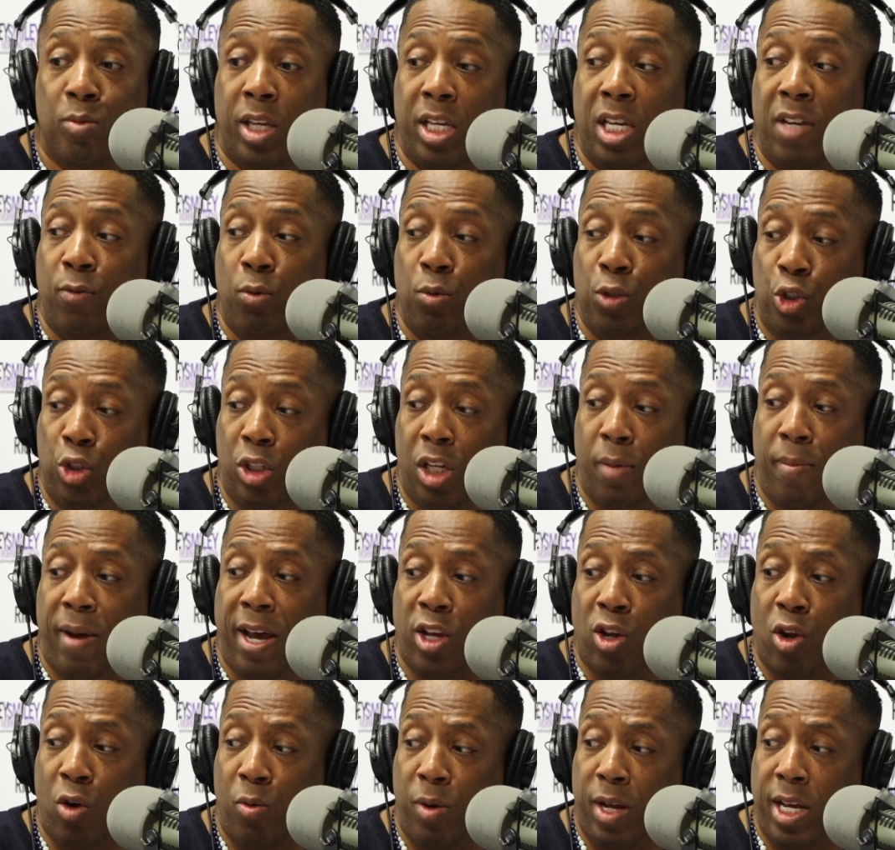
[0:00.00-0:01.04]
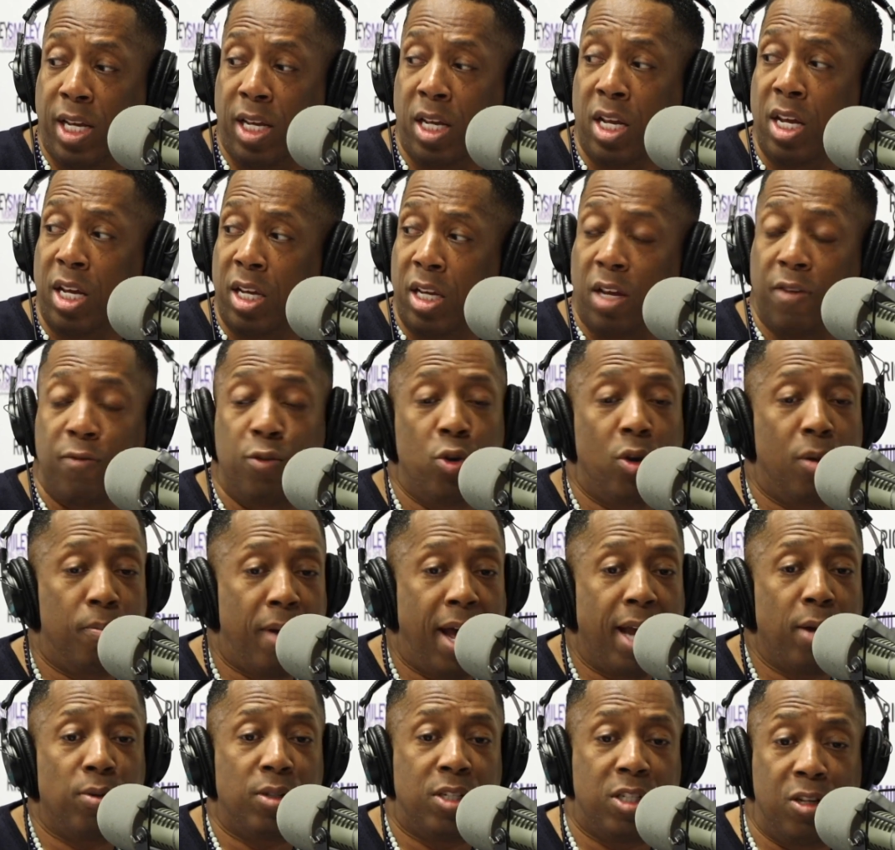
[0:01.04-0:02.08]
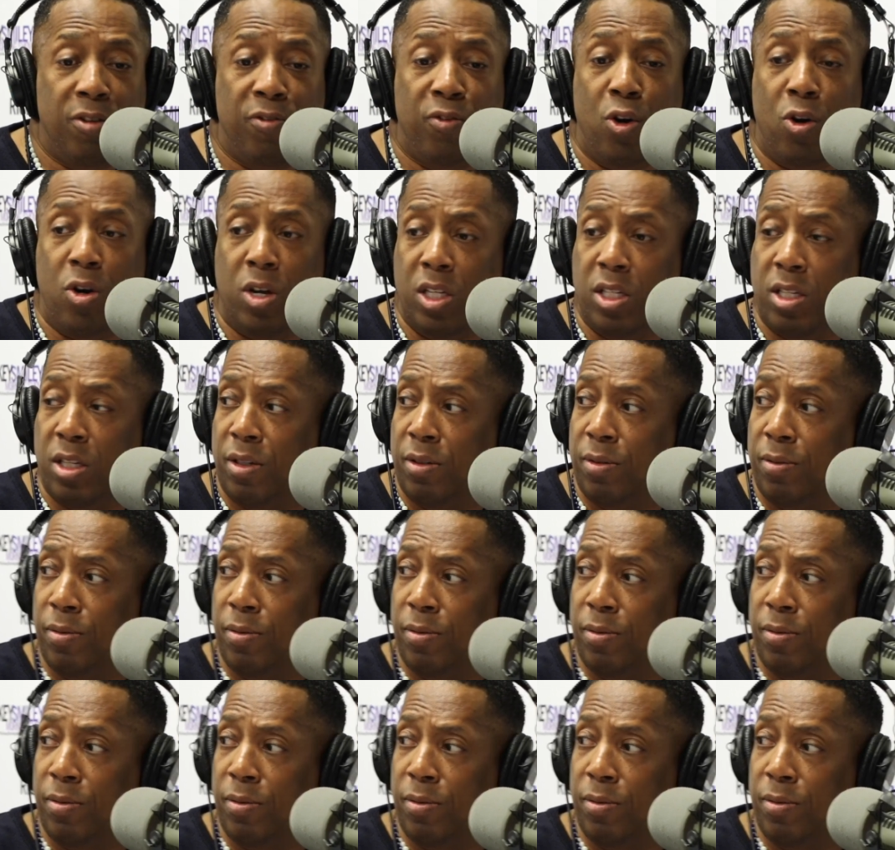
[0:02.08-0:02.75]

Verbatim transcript: Even would you give back your ring if you and Mike was to divorce?